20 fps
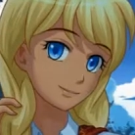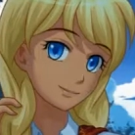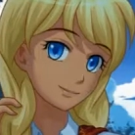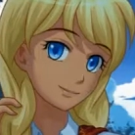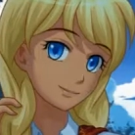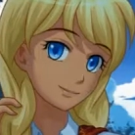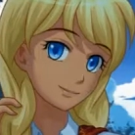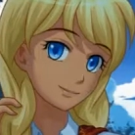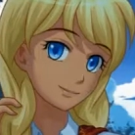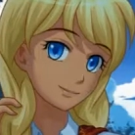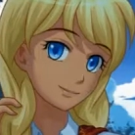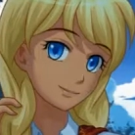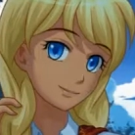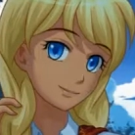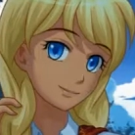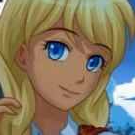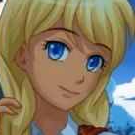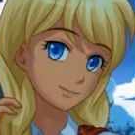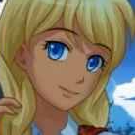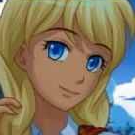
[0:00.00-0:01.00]

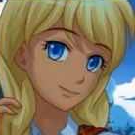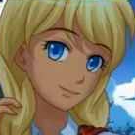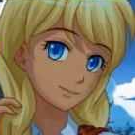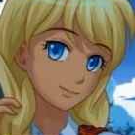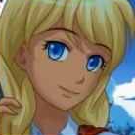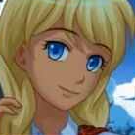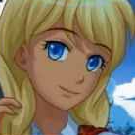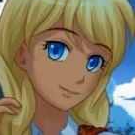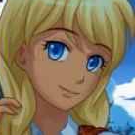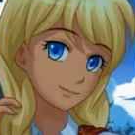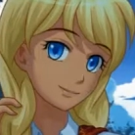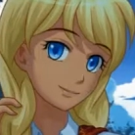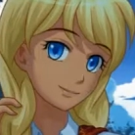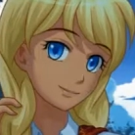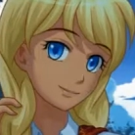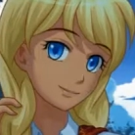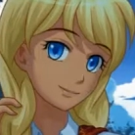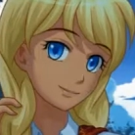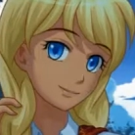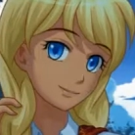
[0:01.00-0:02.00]

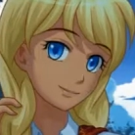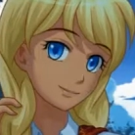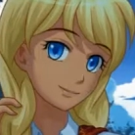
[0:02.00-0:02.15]
(silence)